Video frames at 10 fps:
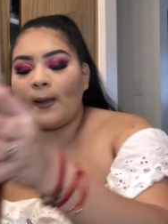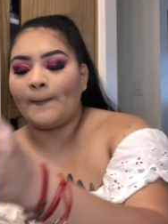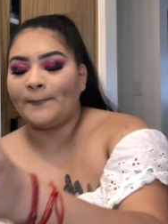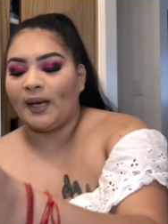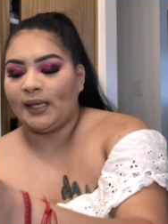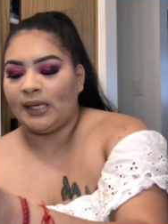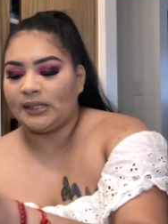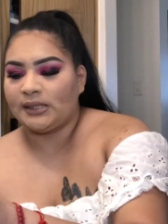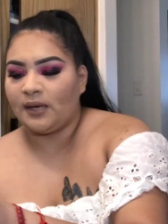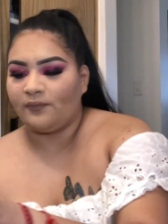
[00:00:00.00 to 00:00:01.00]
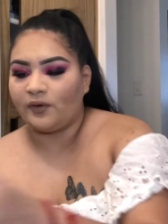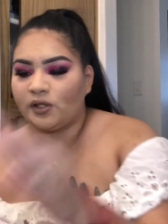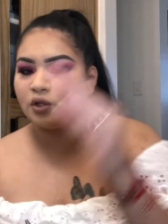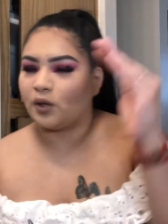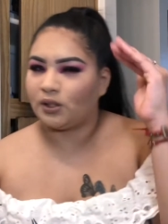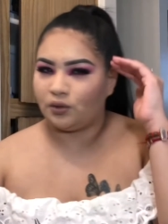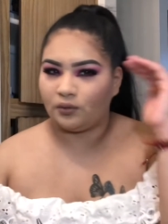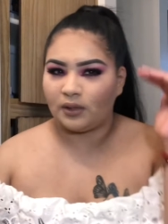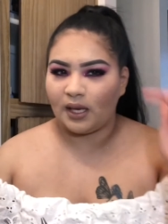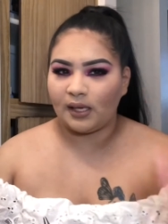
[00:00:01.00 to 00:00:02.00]
My kids come first, so I do
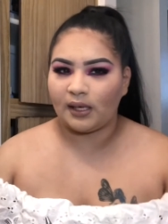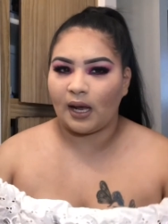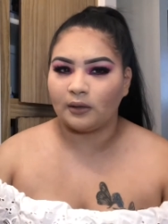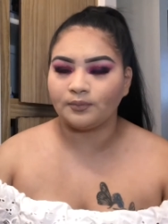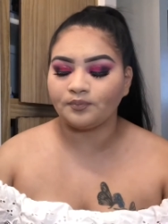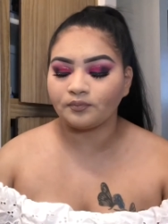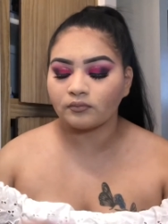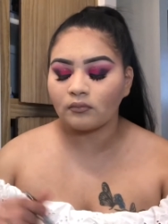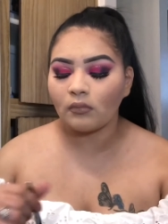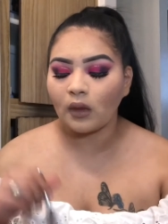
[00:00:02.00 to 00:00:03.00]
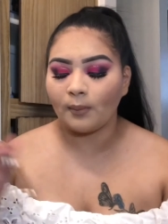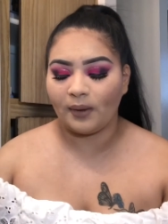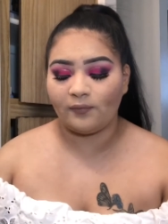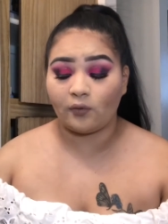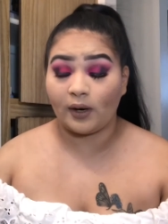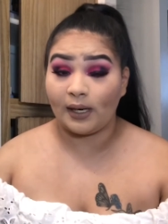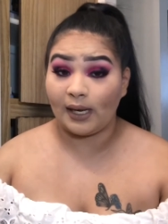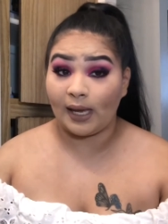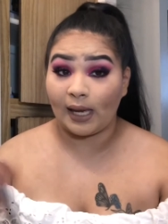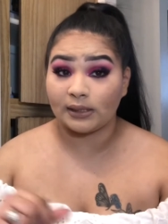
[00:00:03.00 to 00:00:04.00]
think now before I lay
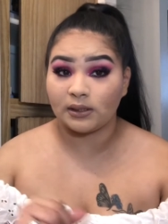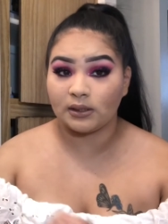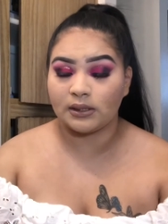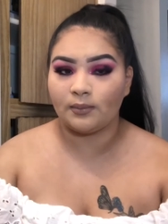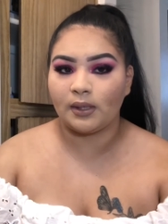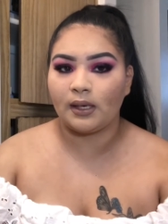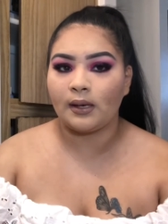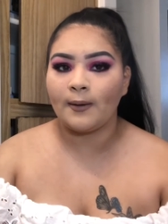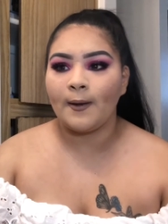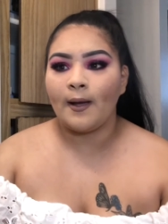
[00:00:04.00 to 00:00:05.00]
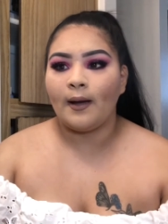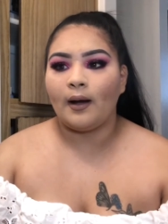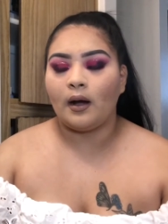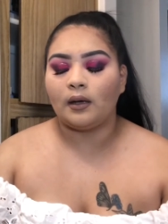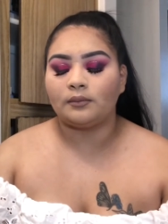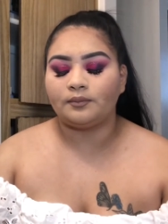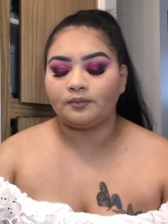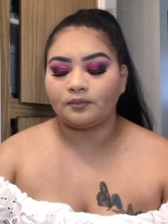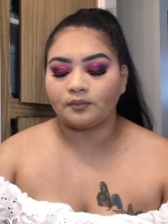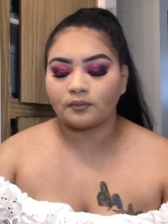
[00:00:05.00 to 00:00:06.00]
hands on somebody. Um,
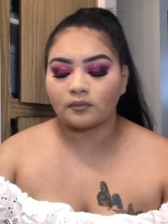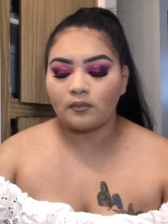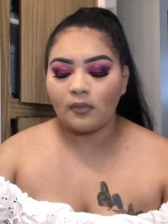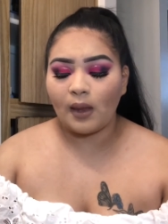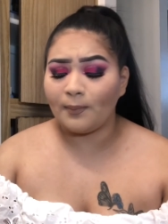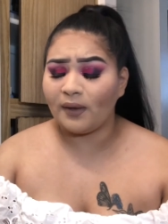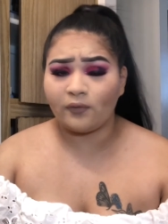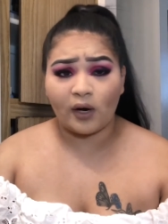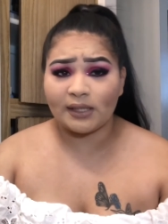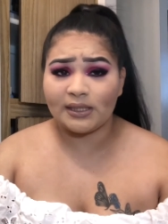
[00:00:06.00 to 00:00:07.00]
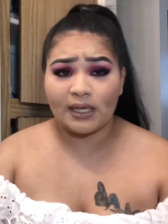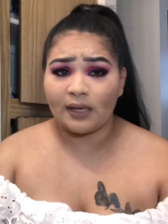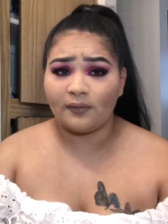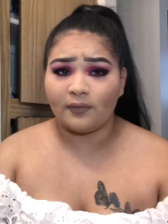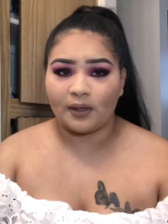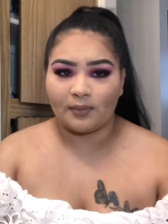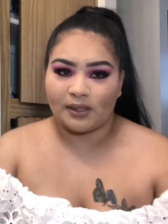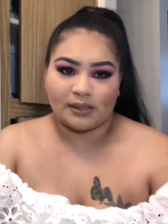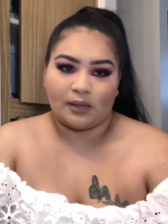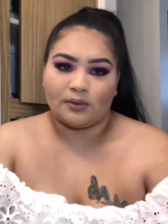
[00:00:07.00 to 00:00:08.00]
before I didn't give a fuck
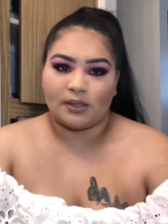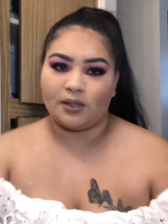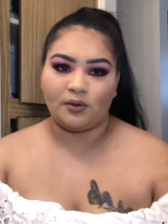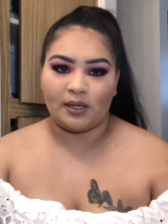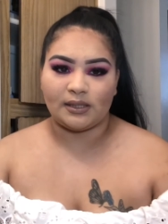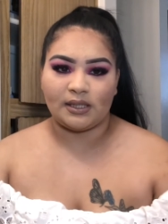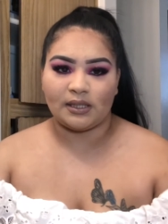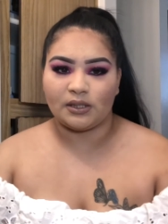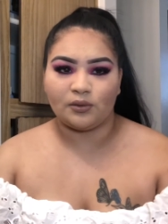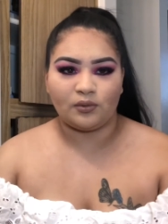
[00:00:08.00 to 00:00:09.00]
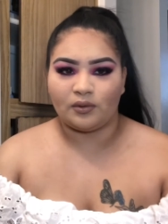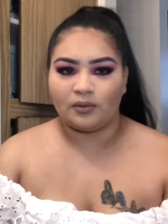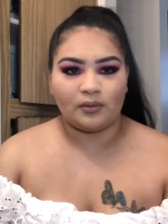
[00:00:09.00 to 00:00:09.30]
because I was under 18, so